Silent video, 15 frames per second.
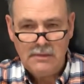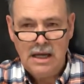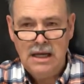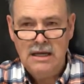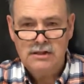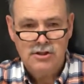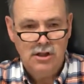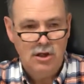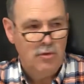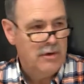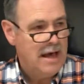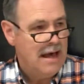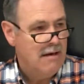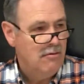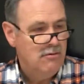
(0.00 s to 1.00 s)
Slow
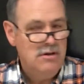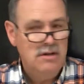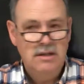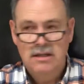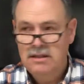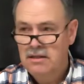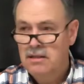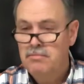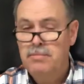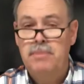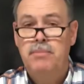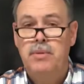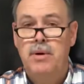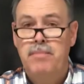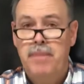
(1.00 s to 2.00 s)
down. Be
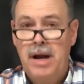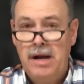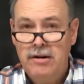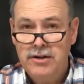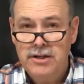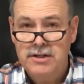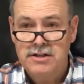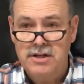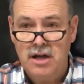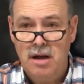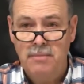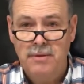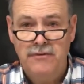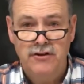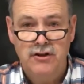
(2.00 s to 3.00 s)
prepared to
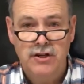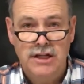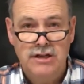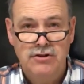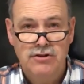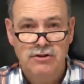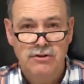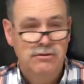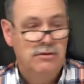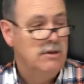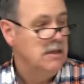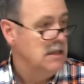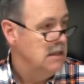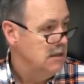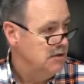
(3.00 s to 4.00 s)
stop if you need to.
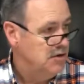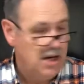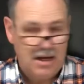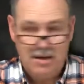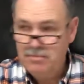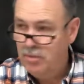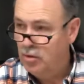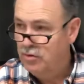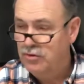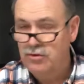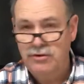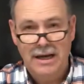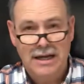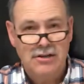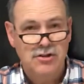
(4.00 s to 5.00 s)
Check both
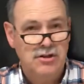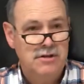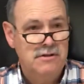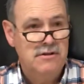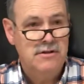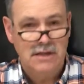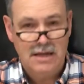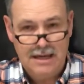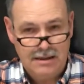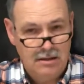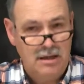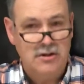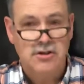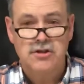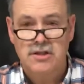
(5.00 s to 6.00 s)
directions like I
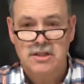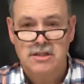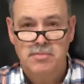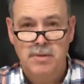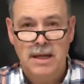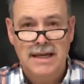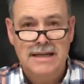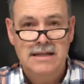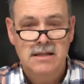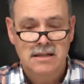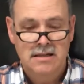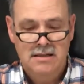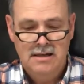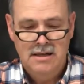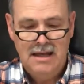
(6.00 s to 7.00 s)
just explained.
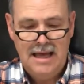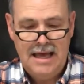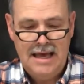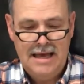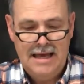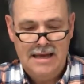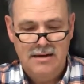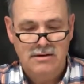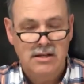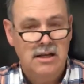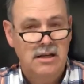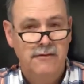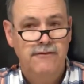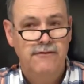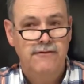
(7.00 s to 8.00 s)
And
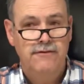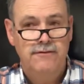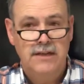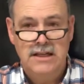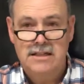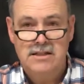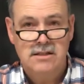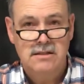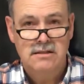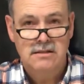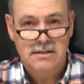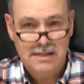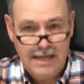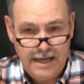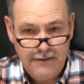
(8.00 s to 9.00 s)
if it's
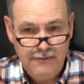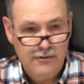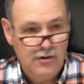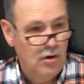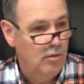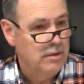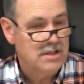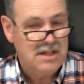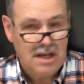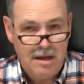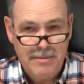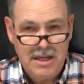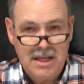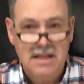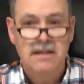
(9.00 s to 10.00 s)
safe, no one's
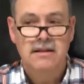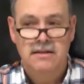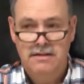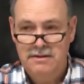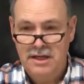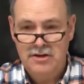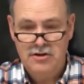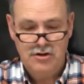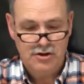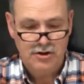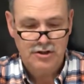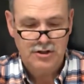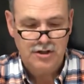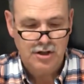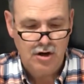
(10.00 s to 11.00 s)
coming, then you're
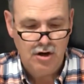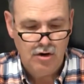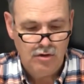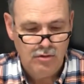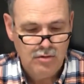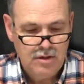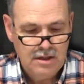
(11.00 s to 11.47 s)
good to go.